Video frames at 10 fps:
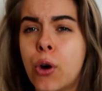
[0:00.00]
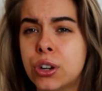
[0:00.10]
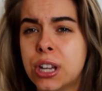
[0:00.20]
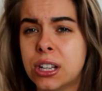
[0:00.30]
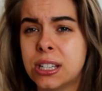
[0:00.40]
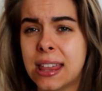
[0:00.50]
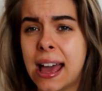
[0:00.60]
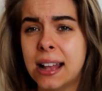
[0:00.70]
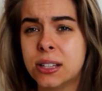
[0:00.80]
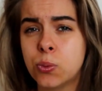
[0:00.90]
product
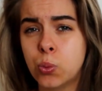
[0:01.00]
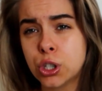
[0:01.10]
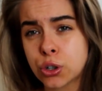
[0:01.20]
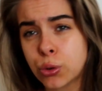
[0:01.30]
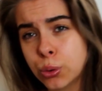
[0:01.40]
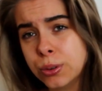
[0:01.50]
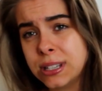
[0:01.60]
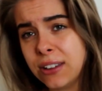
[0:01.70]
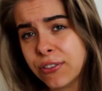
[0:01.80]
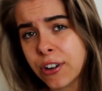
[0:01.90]
that was
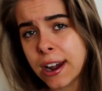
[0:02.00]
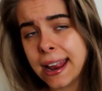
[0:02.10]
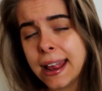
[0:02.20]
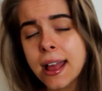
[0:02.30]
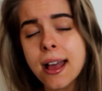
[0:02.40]
cruelty free,